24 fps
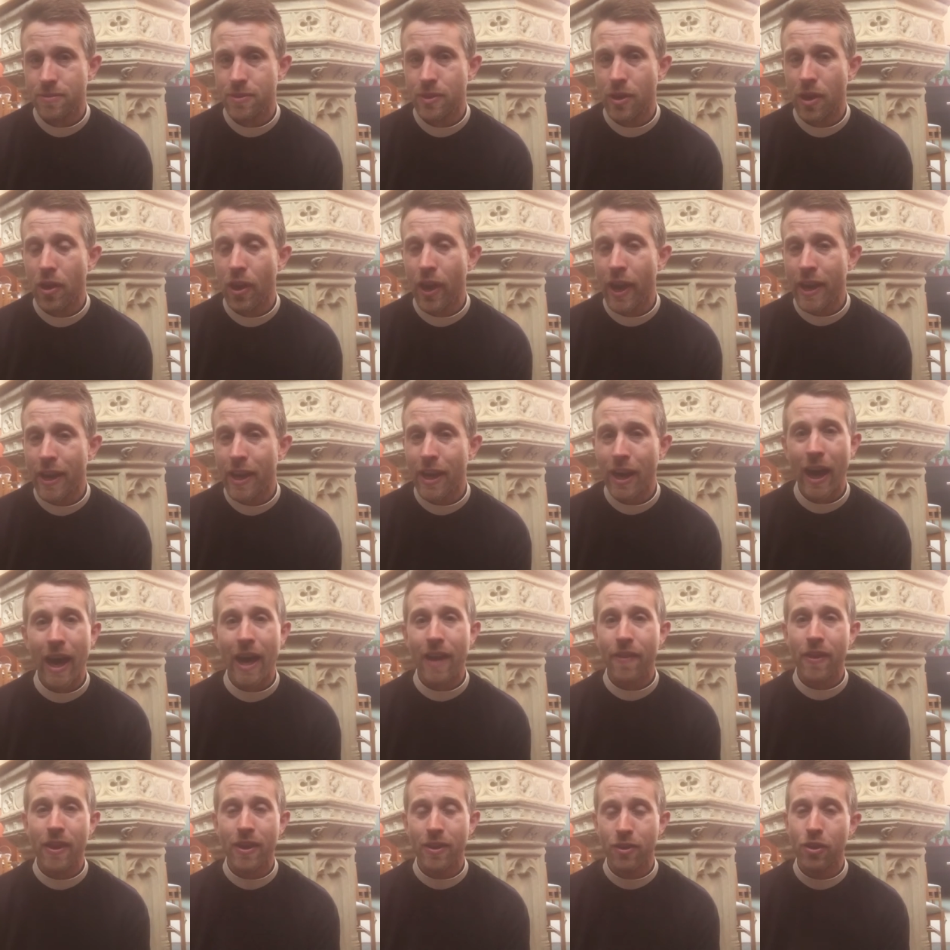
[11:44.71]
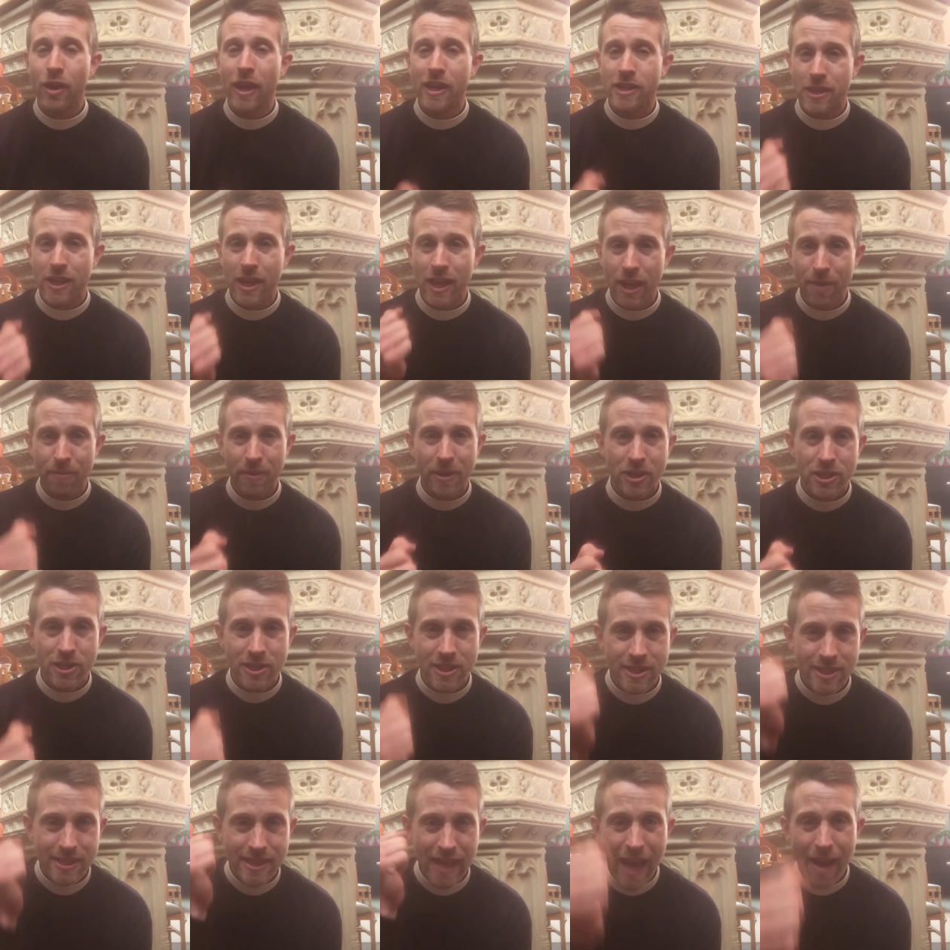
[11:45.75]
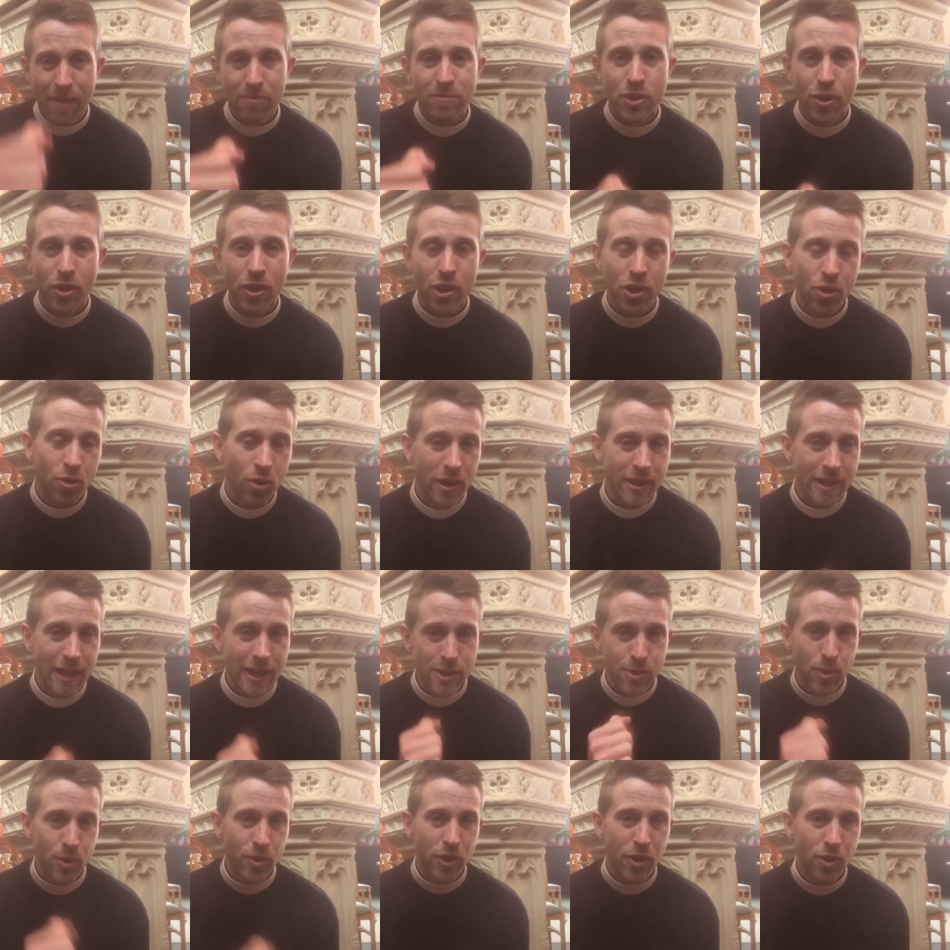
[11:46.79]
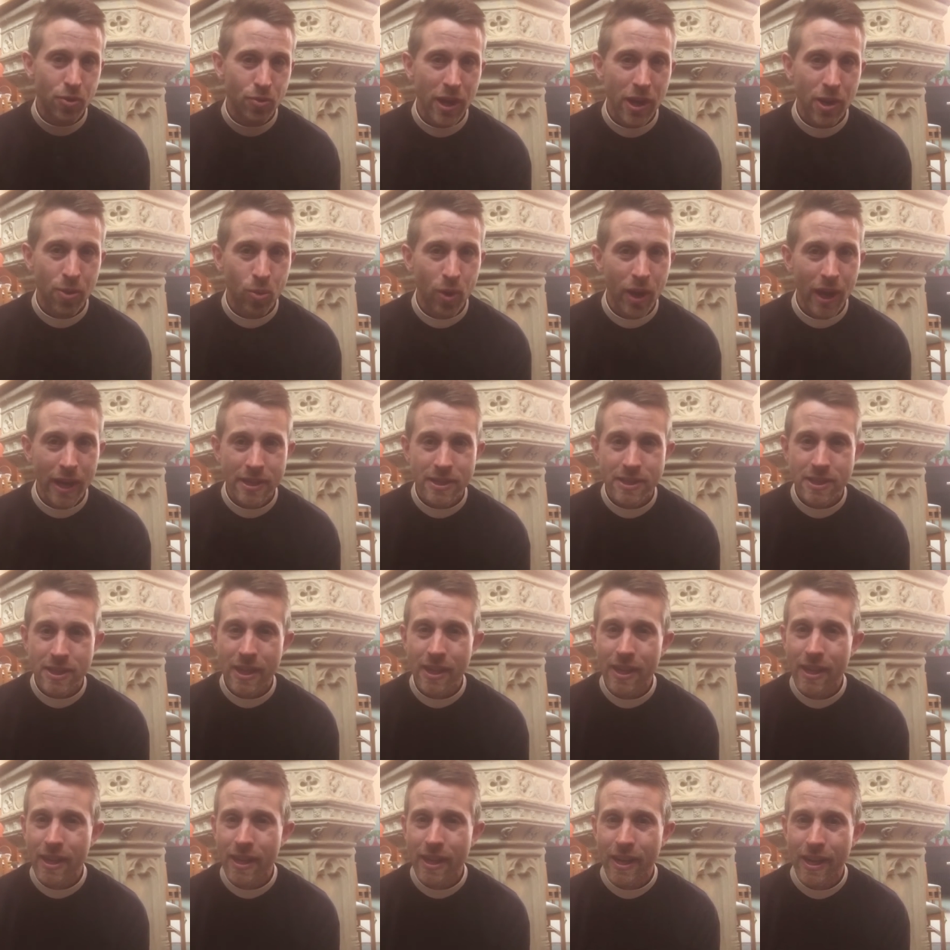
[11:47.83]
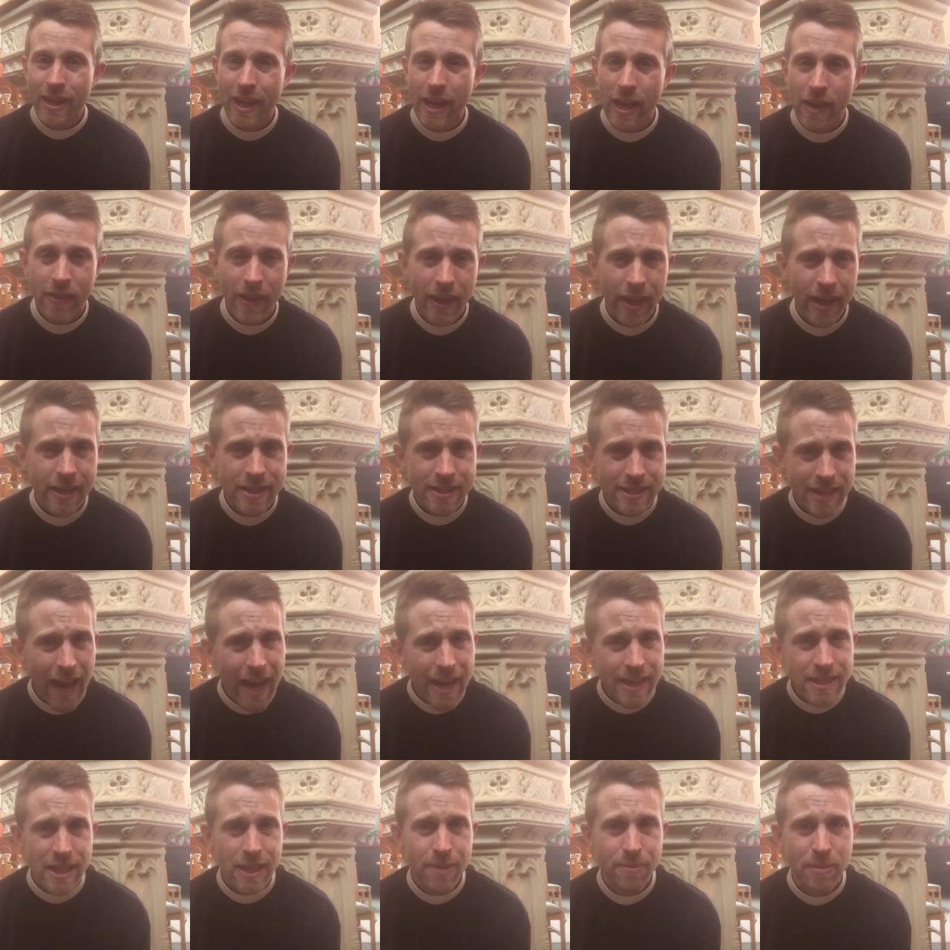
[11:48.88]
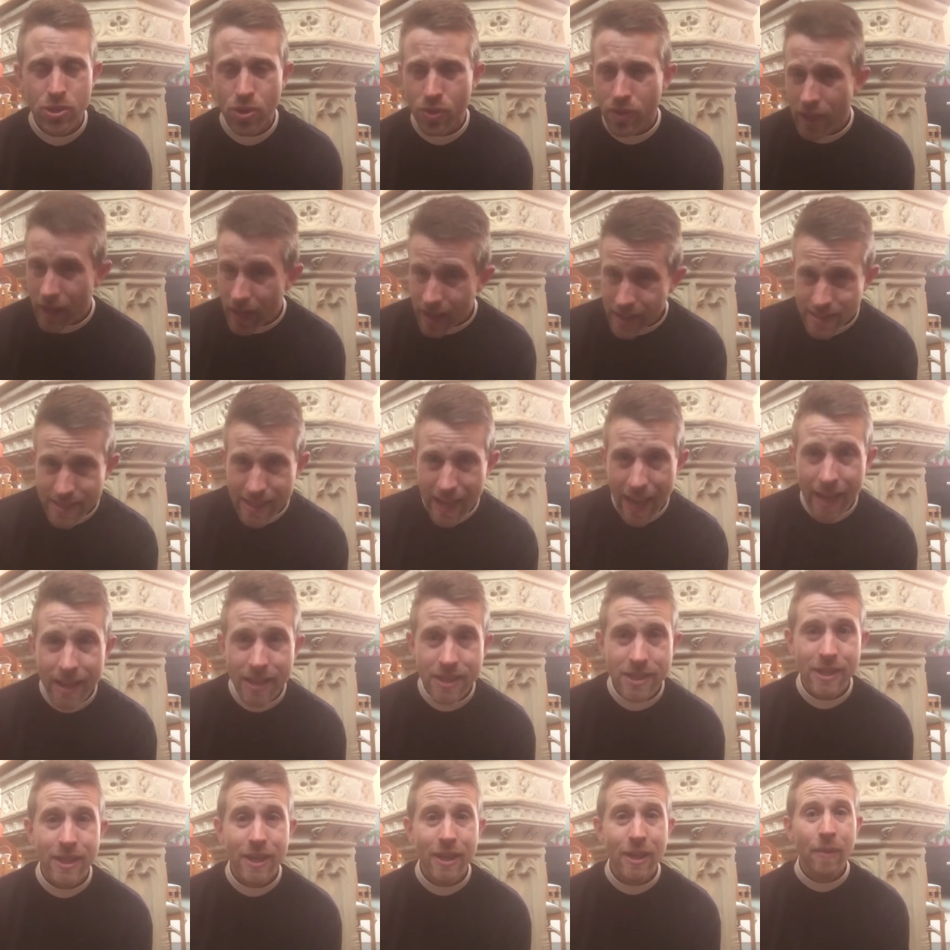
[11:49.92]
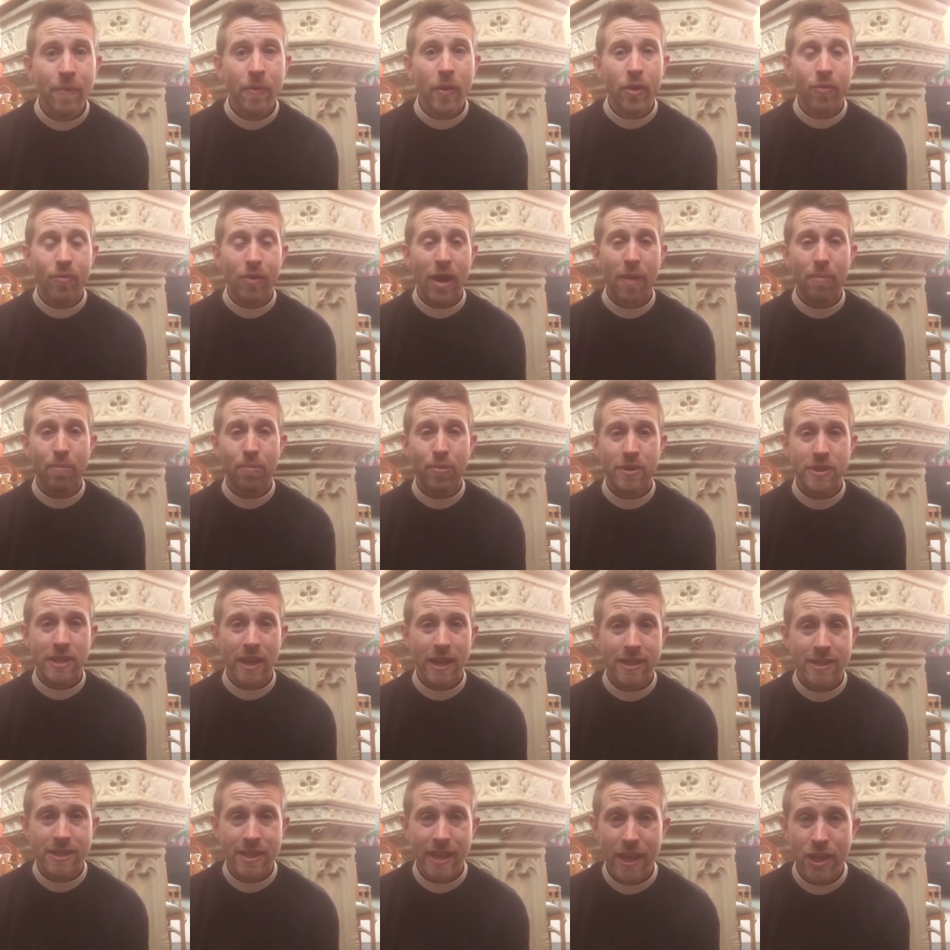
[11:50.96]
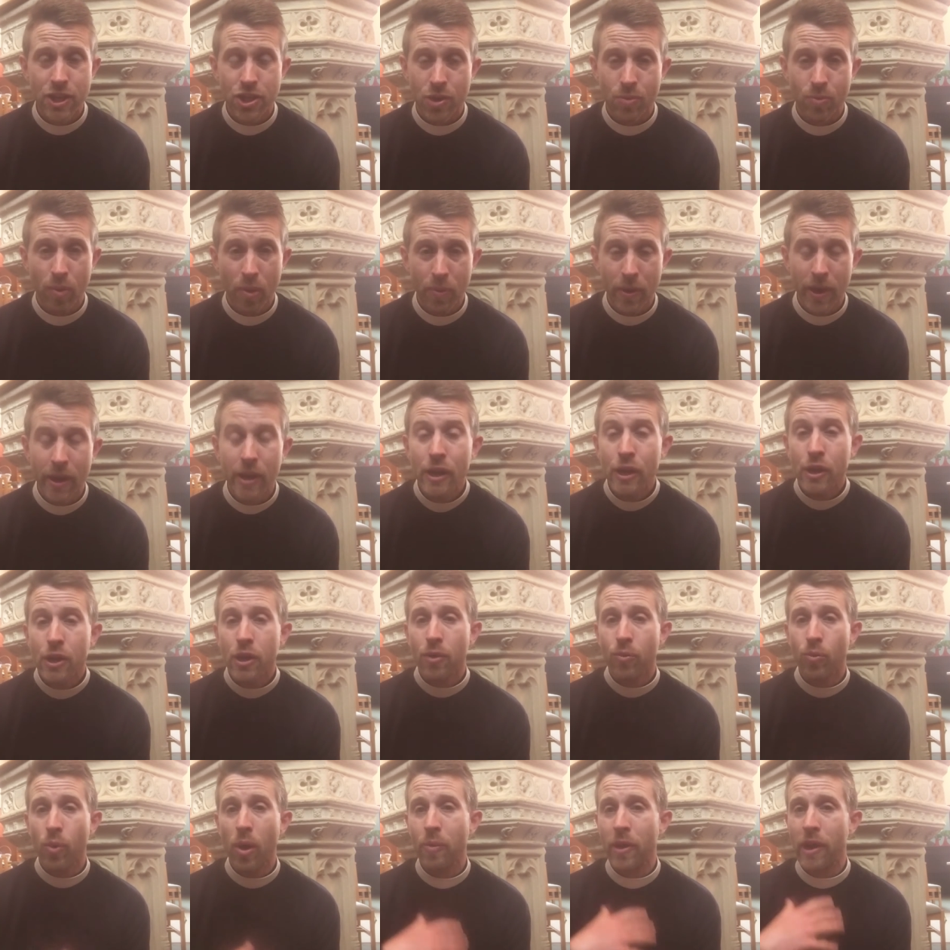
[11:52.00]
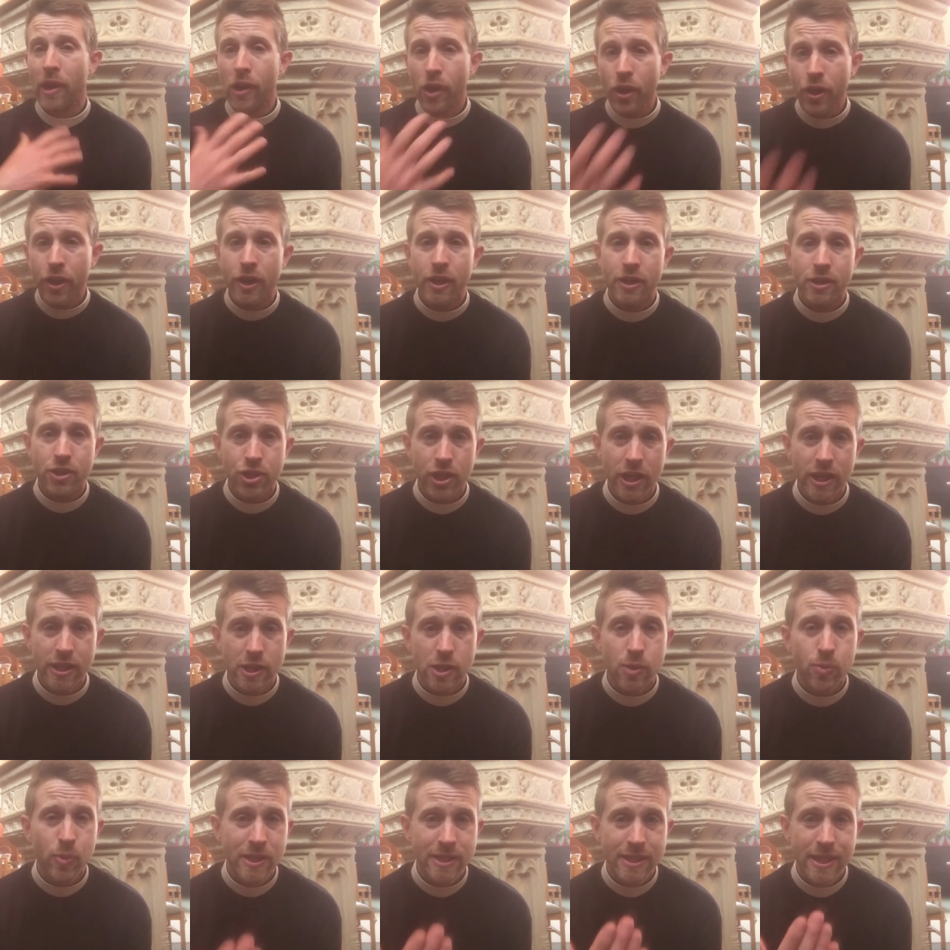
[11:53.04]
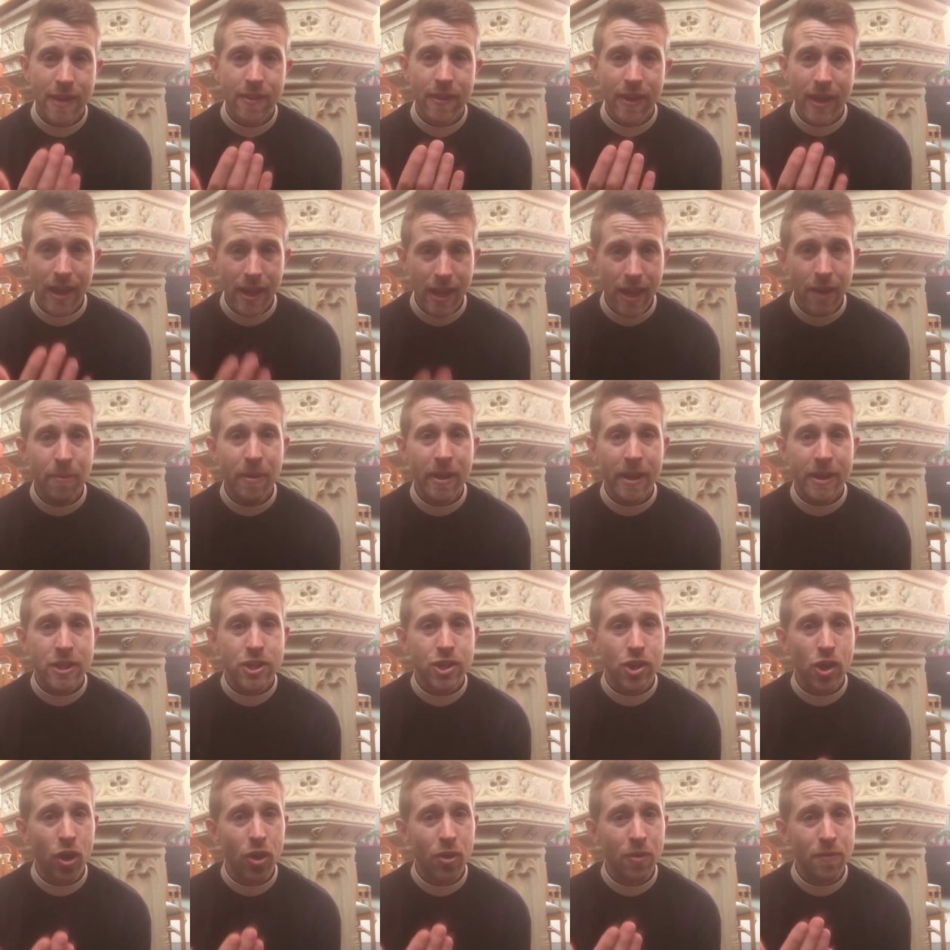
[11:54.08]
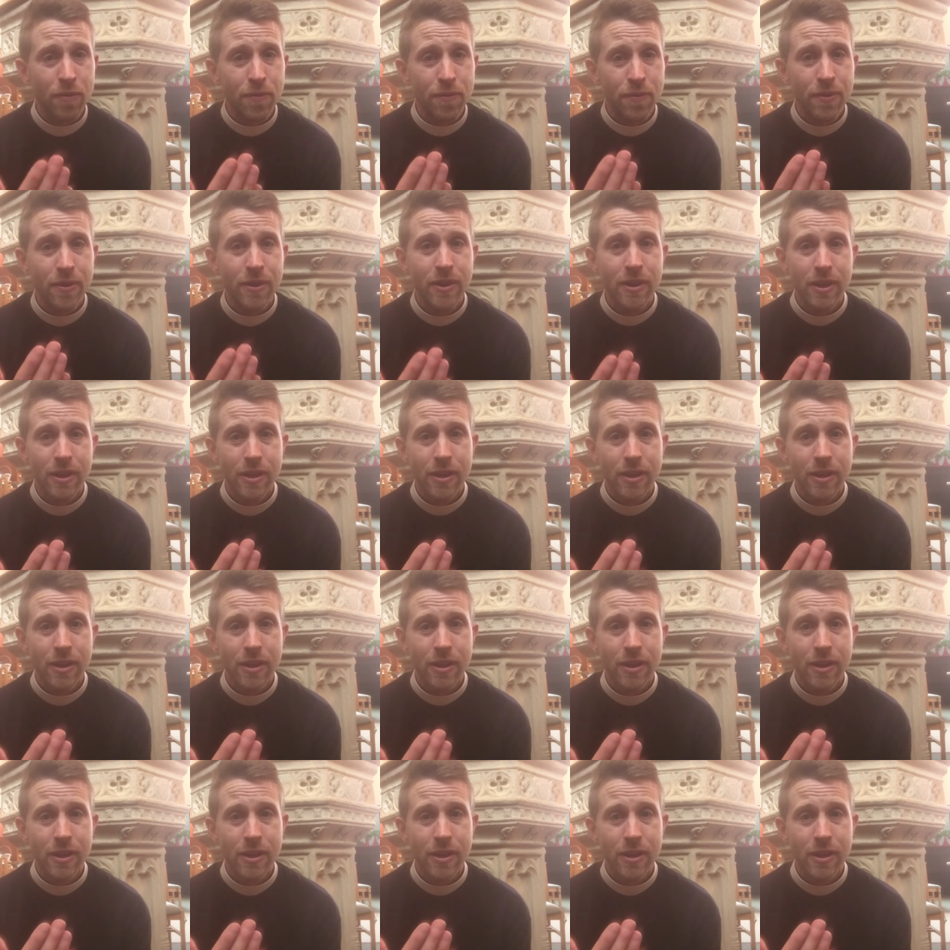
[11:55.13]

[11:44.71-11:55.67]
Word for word: You know, like uh, you get an image stamped on a coin. That's what the Greek words here, the exact image or the exact representation. When we, when we look at Jesus, we see the image of